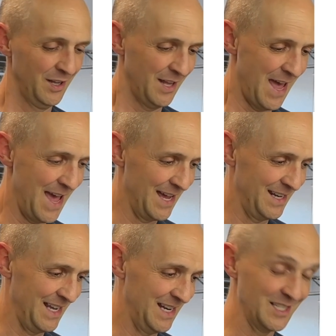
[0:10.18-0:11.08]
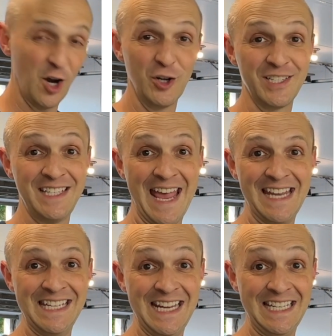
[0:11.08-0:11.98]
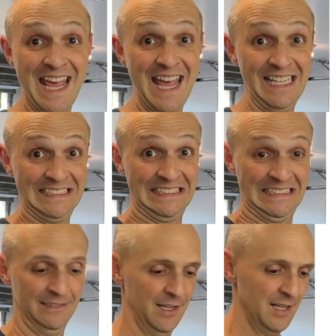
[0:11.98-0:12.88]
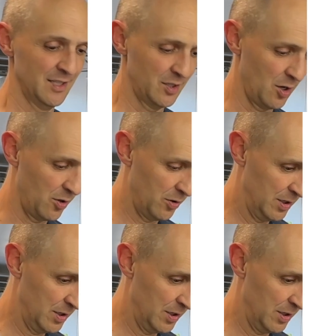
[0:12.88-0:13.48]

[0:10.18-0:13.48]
and it is our sanding day. So